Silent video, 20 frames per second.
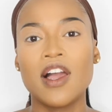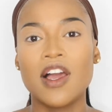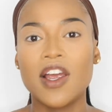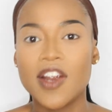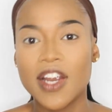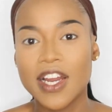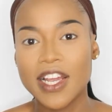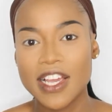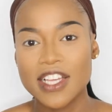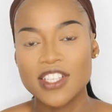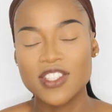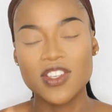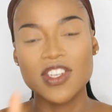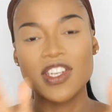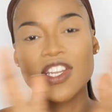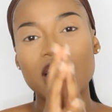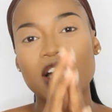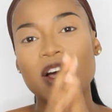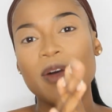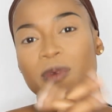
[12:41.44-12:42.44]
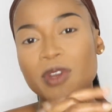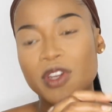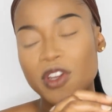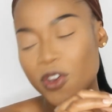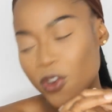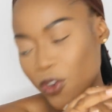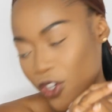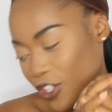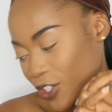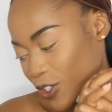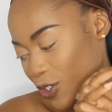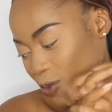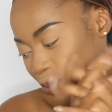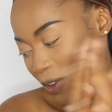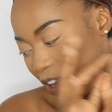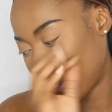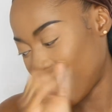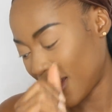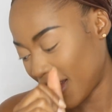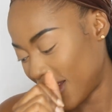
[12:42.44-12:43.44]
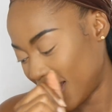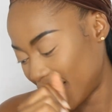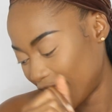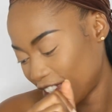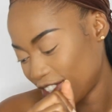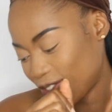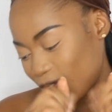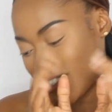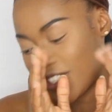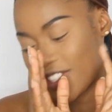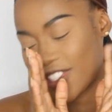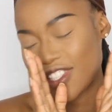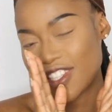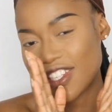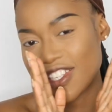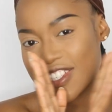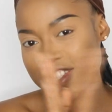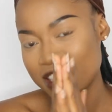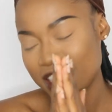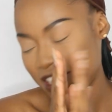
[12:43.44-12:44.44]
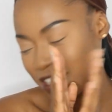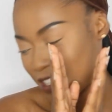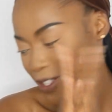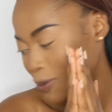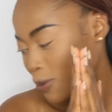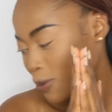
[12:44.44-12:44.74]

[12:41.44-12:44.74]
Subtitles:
Alright guys, so now I'm going to go into my eyes, which is the exciting